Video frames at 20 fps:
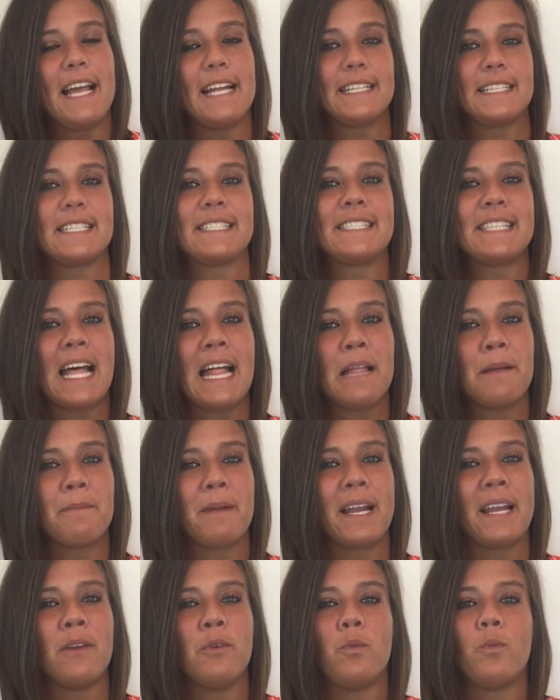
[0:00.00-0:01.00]
And to
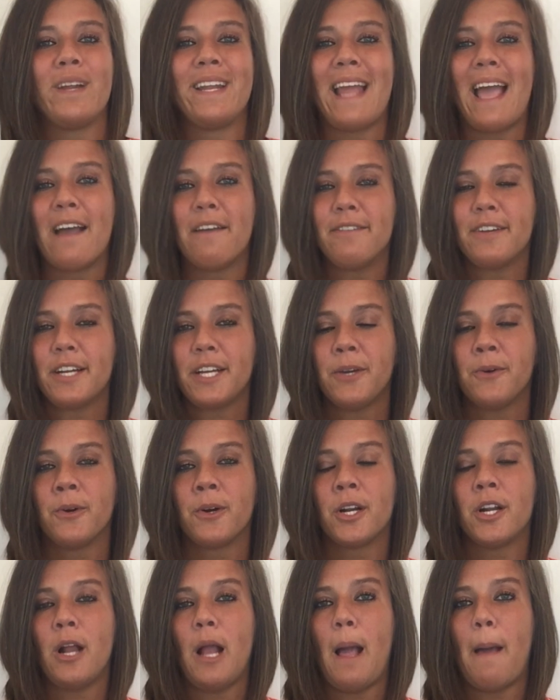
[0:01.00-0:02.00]
celebrate, whenever you
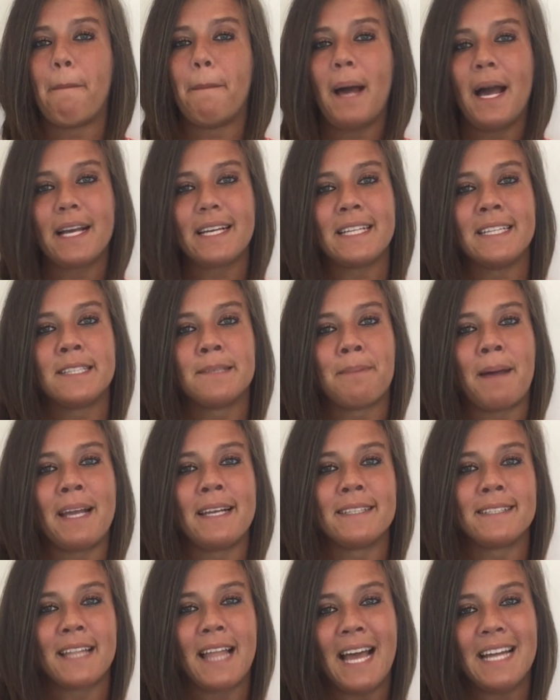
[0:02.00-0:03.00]
order a pumpkin
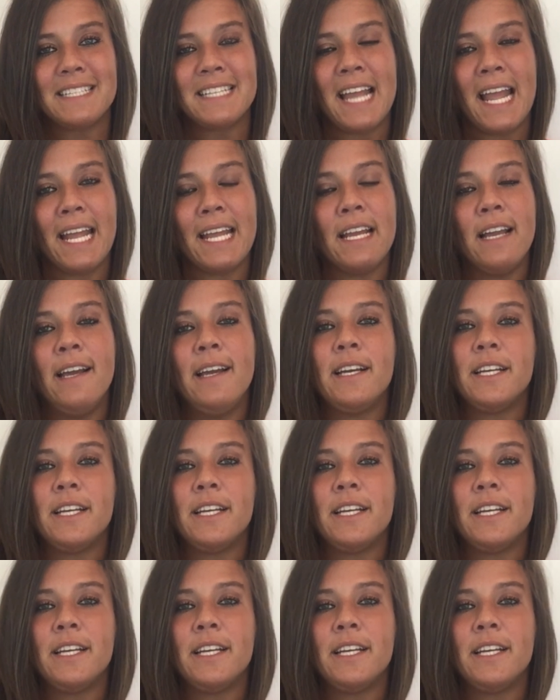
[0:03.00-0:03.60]
spice latte,